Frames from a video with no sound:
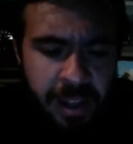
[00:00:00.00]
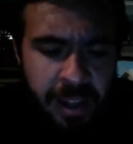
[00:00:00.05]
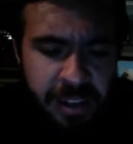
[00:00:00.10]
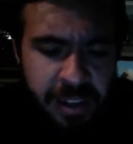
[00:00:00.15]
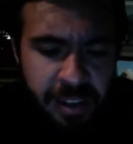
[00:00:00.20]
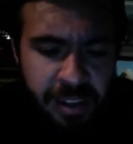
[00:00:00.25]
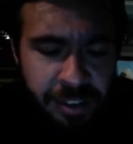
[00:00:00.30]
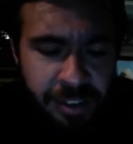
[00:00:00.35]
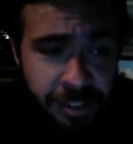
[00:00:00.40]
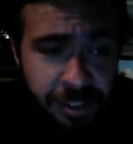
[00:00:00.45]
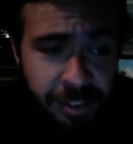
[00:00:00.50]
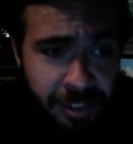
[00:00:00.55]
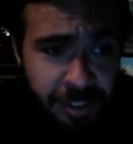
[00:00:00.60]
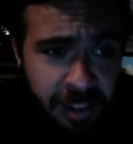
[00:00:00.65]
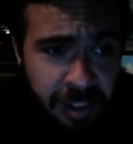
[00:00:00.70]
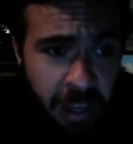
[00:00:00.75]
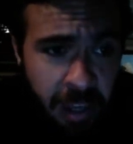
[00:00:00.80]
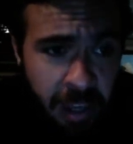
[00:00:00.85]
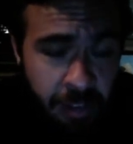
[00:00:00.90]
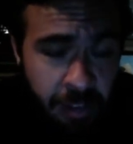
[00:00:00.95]

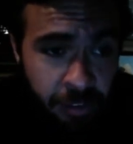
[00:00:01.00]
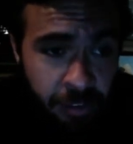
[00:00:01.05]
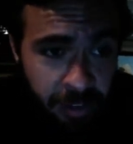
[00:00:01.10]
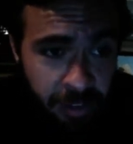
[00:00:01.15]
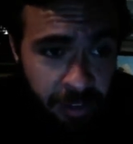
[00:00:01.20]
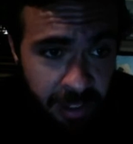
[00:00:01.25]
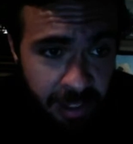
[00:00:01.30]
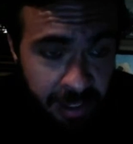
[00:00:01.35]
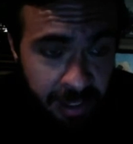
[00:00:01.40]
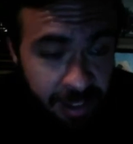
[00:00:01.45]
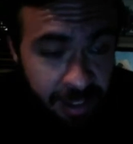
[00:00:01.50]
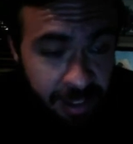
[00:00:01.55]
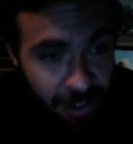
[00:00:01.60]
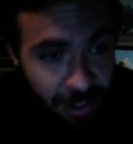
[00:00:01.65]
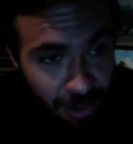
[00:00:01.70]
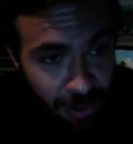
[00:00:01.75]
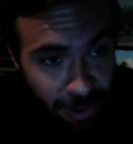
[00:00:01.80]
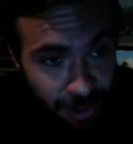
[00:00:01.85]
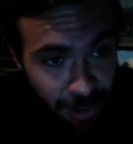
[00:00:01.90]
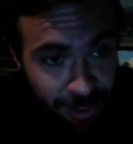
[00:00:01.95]
disgusting
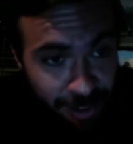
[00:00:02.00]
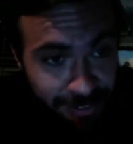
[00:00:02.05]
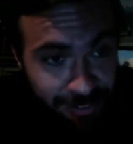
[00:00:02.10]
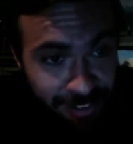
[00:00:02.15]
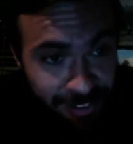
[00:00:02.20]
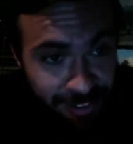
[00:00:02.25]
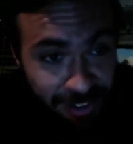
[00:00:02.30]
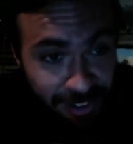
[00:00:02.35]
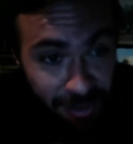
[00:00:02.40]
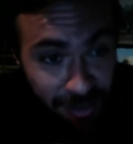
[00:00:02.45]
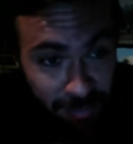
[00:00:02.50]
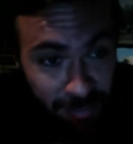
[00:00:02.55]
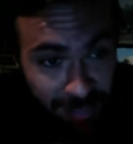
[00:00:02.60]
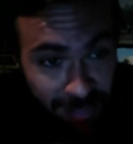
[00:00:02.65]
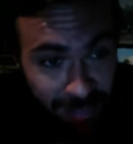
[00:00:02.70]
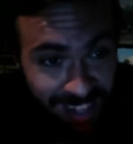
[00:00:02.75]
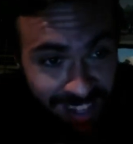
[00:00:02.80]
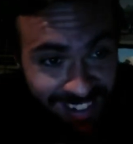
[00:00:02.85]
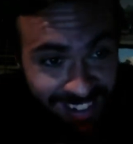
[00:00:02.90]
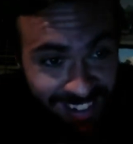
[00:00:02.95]
nerve to
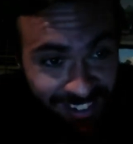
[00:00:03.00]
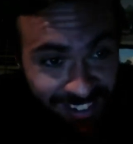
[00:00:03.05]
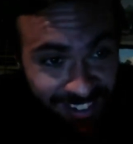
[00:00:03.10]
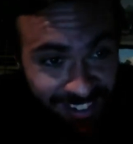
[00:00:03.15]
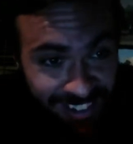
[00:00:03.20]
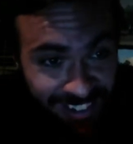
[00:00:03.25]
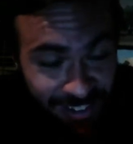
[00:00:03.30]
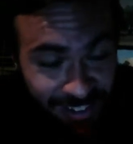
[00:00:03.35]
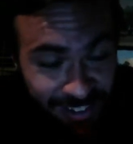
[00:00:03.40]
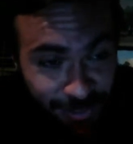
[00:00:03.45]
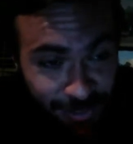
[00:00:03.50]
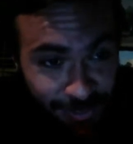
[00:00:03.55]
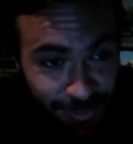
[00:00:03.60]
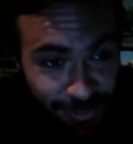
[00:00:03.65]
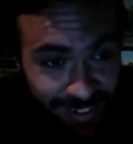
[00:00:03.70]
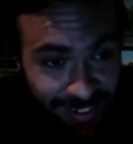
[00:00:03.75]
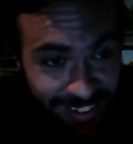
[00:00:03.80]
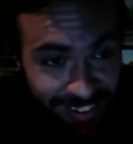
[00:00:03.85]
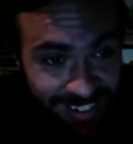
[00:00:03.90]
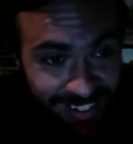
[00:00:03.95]
demand
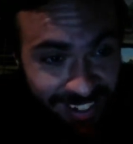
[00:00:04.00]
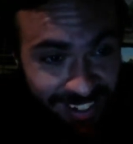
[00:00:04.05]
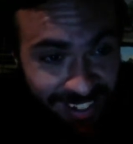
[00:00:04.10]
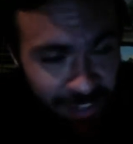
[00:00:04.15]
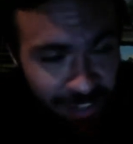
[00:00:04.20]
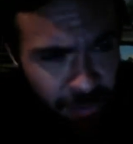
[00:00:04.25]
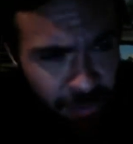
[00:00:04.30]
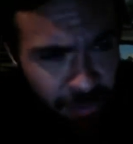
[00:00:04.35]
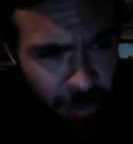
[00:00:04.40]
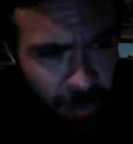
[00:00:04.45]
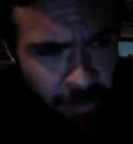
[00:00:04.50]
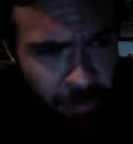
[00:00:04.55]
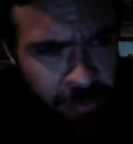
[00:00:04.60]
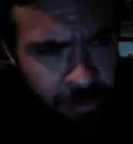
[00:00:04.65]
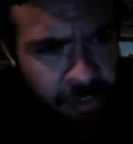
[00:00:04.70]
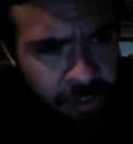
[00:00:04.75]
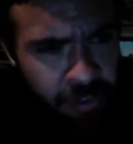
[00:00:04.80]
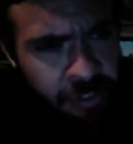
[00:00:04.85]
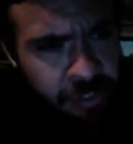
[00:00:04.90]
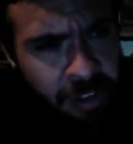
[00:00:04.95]
sanctuary as though
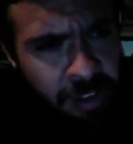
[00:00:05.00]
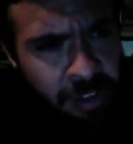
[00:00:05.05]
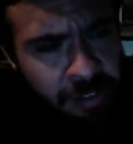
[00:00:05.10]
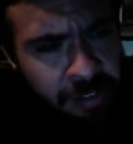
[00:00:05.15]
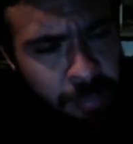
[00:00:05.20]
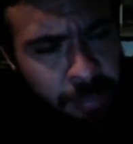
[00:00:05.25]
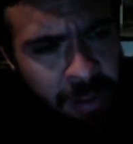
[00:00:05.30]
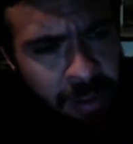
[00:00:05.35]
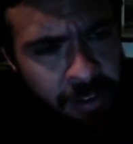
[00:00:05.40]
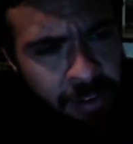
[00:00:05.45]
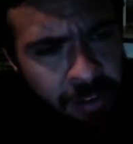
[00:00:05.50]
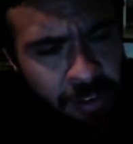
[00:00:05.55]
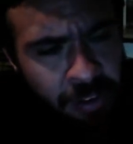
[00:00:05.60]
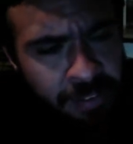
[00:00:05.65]
there's a safe place on